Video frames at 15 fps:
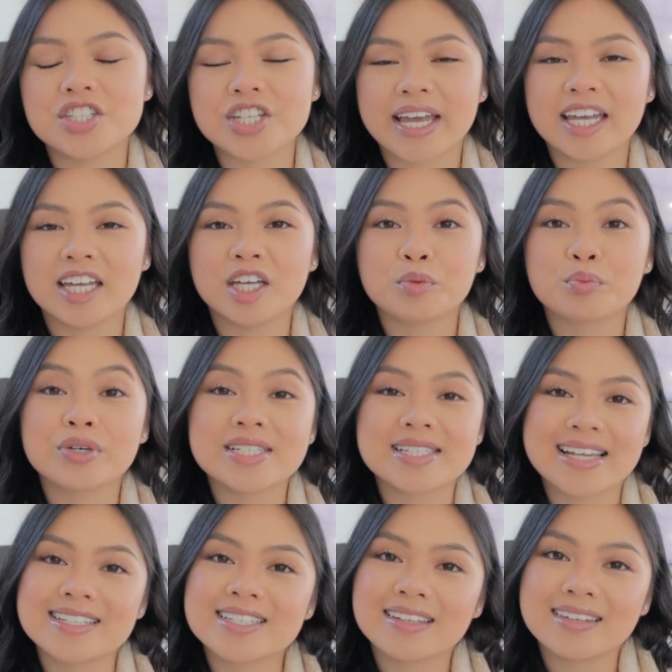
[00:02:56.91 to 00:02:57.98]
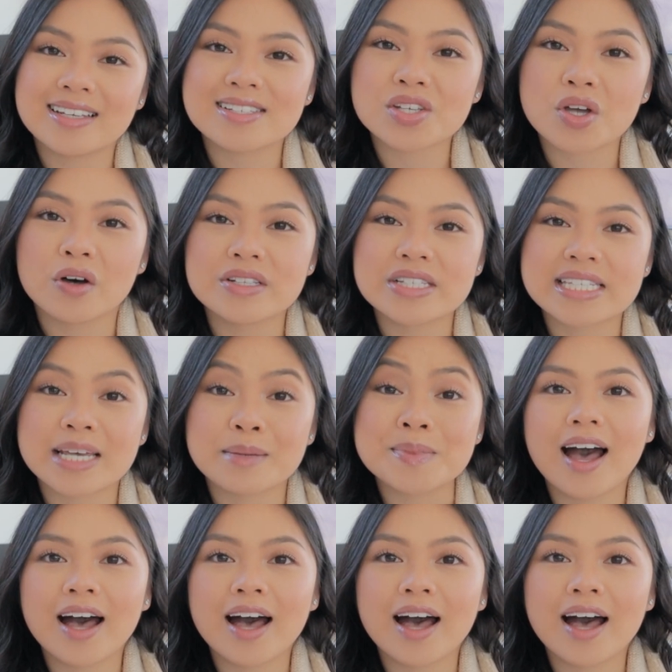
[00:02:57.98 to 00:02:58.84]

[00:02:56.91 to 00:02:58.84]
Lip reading: Jay presented these concepts